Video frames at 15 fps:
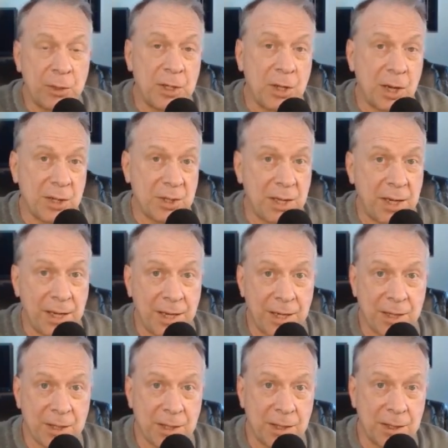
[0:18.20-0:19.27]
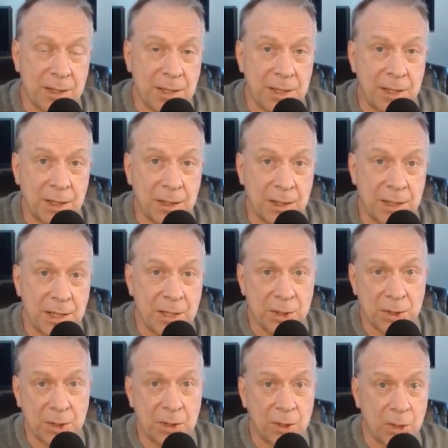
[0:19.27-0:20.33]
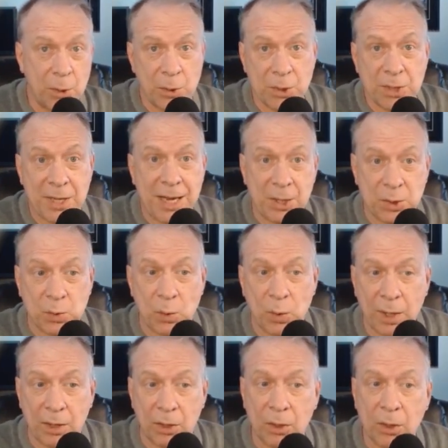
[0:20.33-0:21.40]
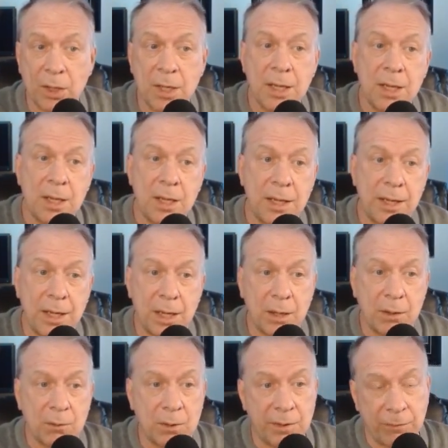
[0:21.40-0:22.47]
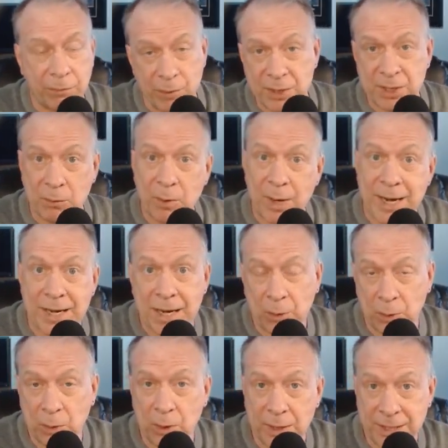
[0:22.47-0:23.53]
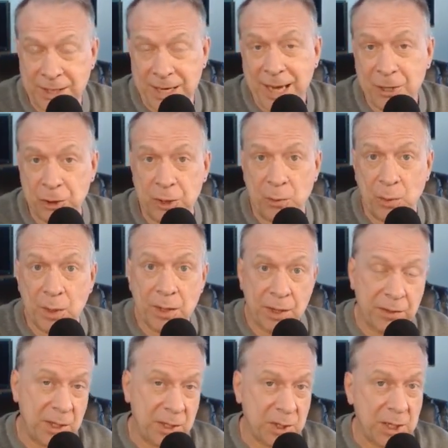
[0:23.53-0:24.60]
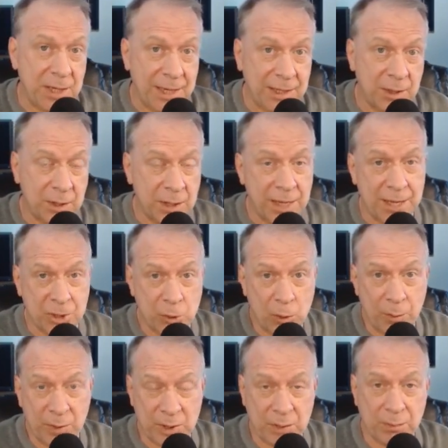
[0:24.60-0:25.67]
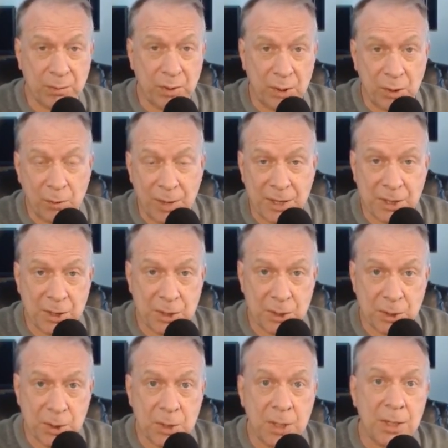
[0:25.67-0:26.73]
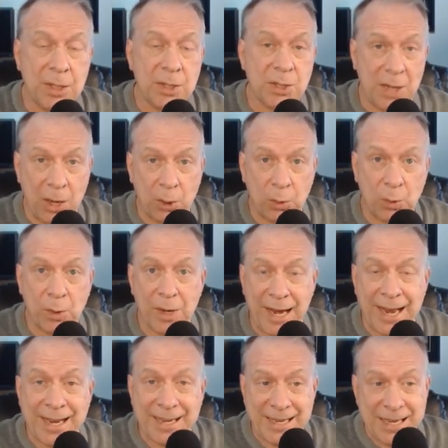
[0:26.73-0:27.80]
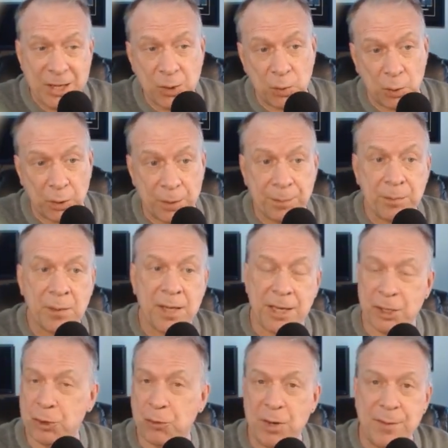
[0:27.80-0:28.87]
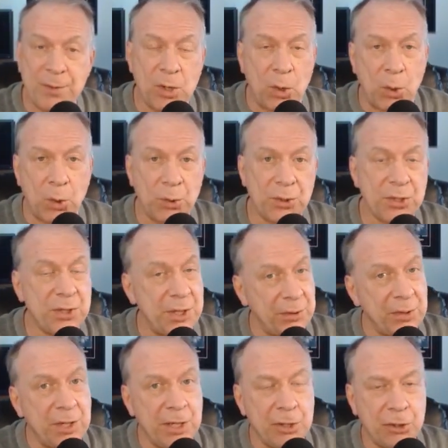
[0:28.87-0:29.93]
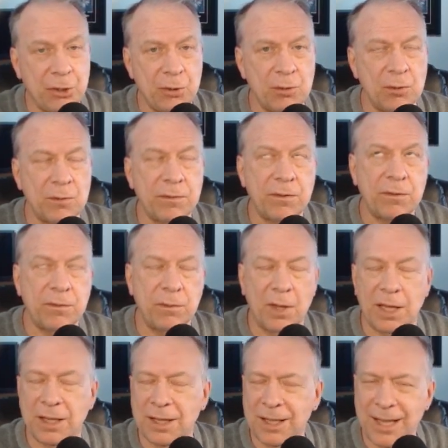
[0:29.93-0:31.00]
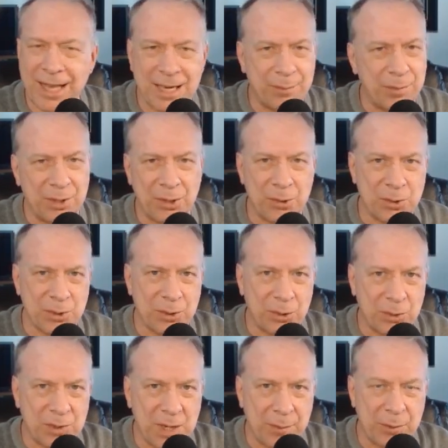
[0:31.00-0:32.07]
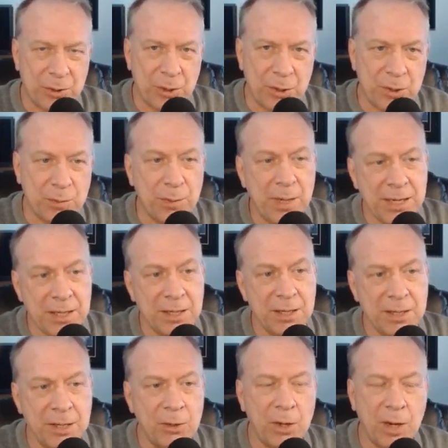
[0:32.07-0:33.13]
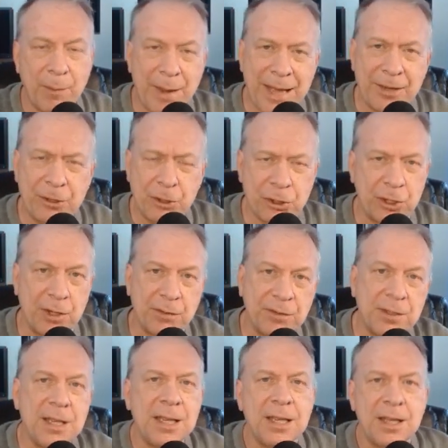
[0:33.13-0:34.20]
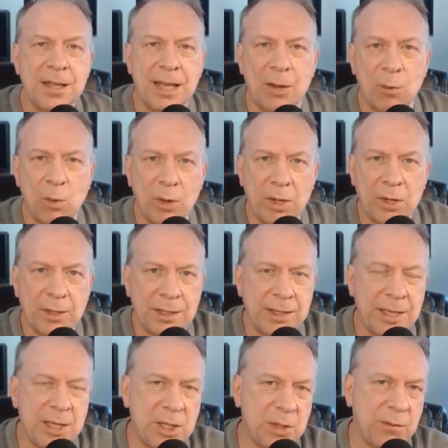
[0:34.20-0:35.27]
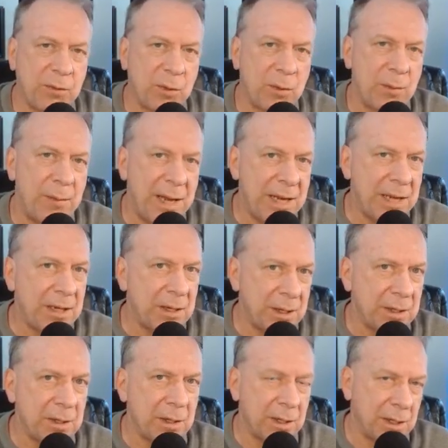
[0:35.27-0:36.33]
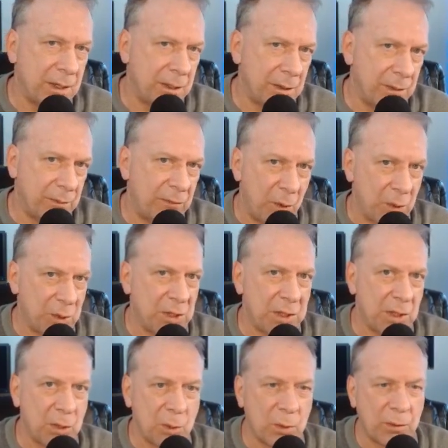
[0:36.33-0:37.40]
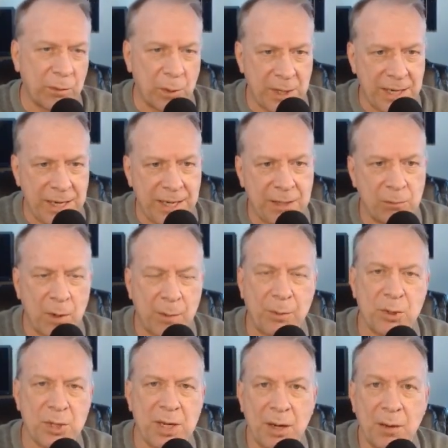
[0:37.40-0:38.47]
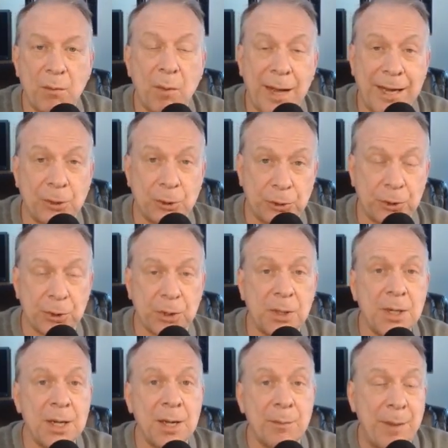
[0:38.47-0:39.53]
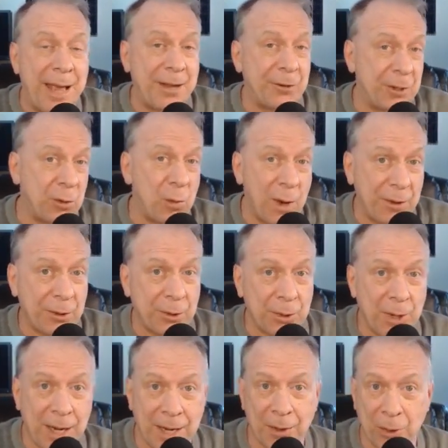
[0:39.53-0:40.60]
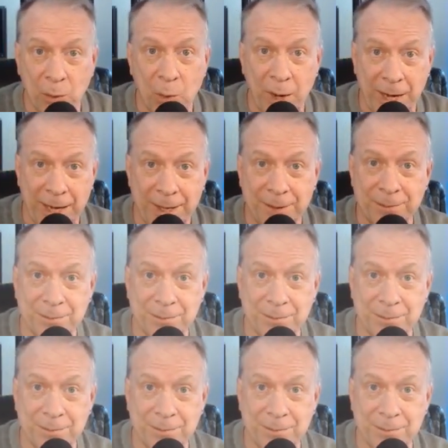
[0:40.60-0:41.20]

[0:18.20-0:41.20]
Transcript: causing headaches on the East Coast as well. A freezing rain outlook is actually one of the things connected to that storm as it progresses southward and eastward. Extreme cold still an issue, a lot of below zero temperatures, but a pattern shift that will, at least for many folks in the lower 48, represent a milder pattern of weather on the way.